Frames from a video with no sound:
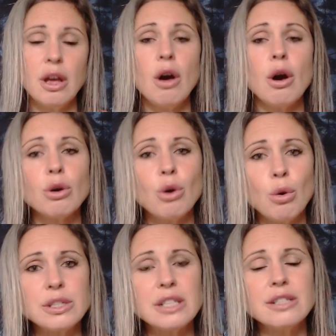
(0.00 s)

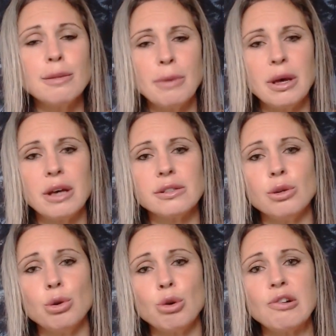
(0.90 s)
according to the person who
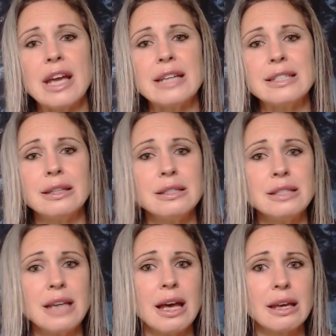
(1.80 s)
created the
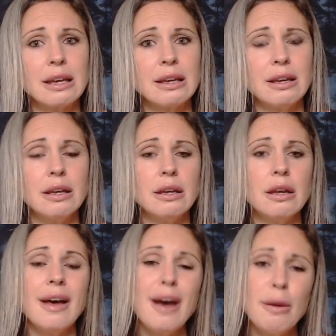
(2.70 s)
deck.
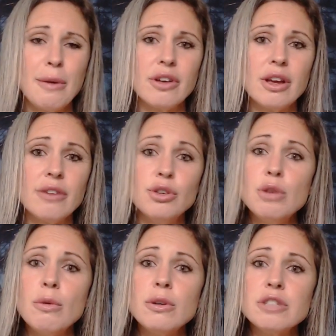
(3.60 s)
However, if you
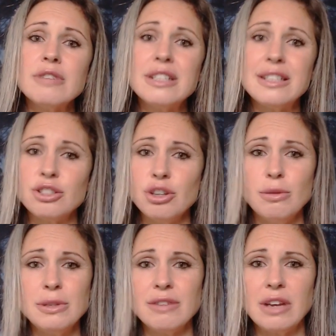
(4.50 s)
want to read
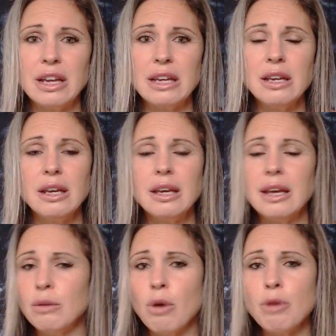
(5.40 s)
intuitively, it
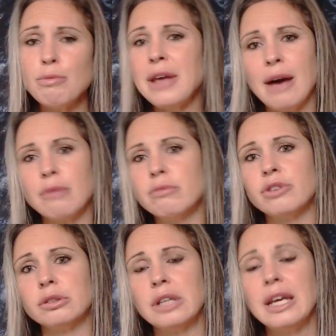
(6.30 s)
won't be helpful.
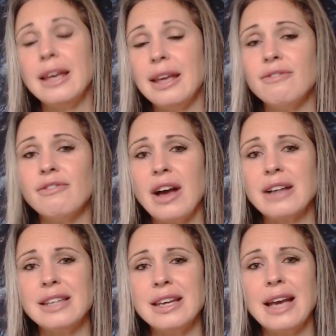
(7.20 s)
In fact,
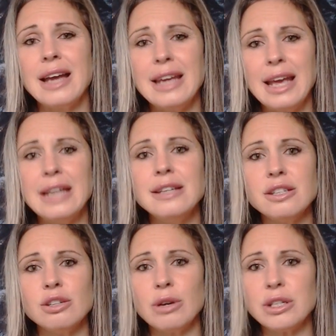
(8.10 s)
it can hinder your
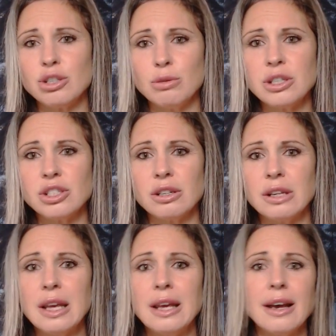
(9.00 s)
intuition
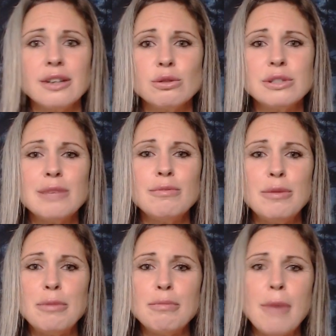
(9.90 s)
as you'll simply be
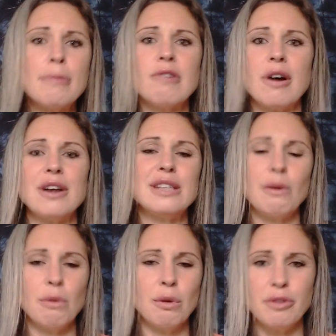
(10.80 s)
memorising all
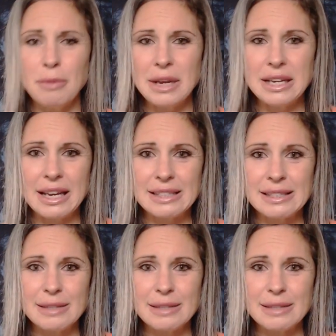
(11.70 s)
of the meanings.